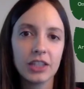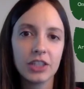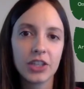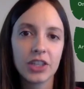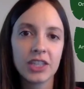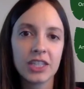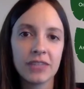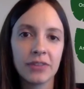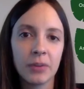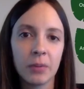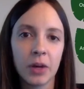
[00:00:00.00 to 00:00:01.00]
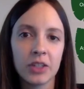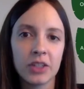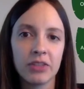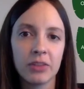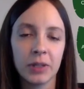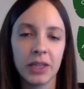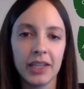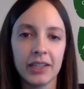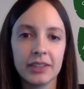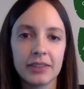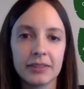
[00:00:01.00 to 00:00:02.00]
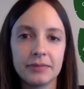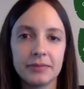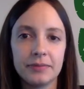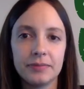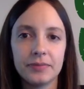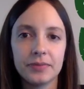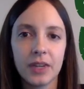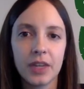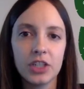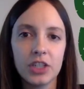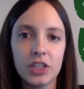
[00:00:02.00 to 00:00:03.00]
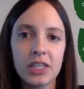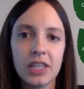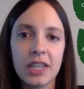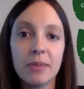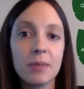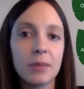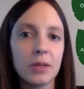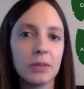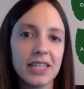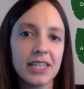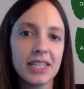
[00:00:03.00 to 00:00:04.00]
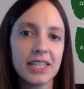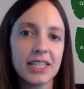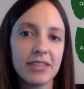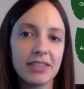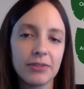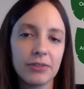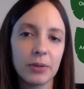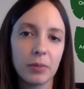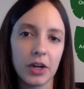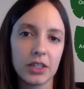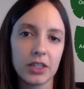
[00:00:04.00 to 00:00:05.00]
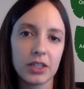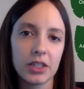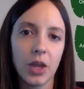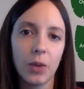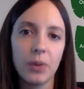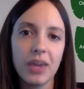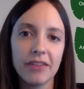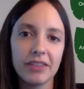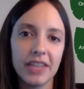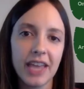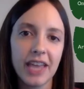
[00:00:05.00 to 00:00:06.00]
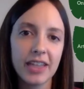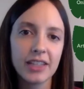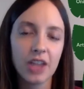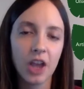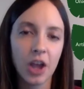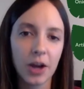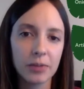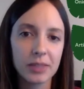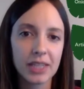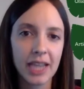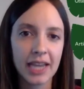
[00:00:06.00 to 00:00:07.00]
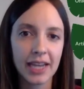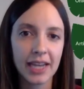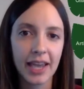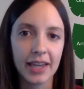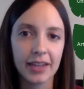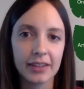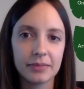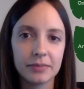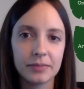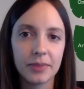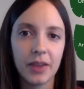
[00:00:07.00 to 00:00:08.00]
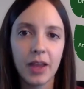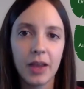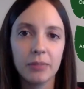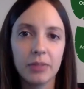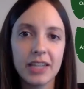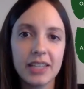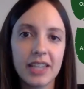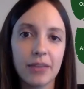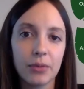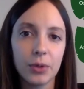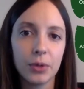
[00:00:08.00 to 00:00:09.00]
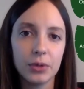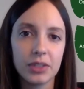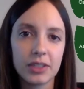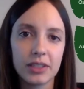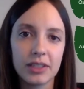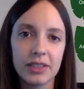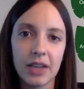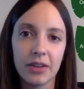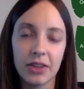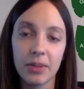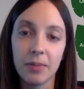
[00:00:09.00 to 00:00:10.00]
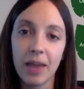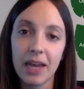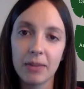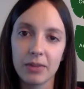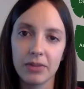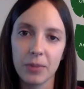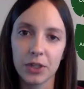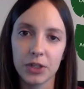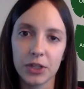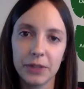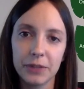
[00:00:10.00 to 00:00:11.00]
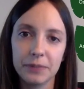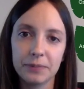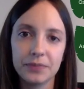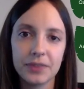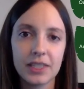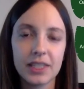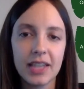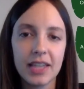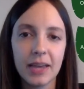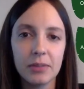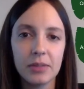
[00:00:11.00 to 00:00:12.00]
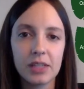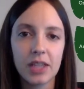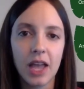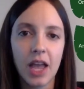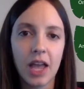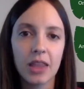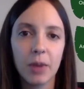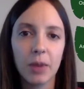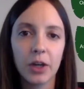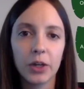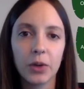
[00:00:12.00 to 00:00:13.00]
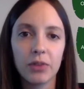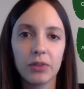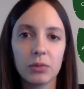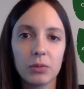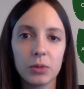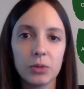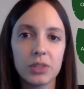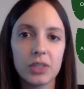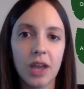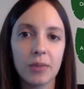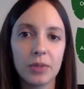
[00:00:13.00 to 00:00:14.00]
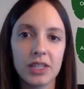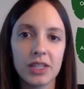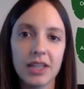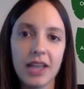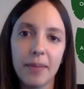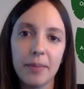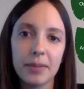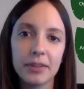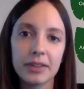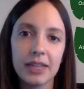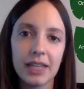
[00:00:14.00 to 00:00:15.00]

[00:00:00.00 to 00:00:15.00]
Let's look at the different parts of the plant. Just like people, plants have different parts. We have legs, arms, and a head. Plants have roots, down at the bottom of the picture, stems, the part going from the roots up to the top,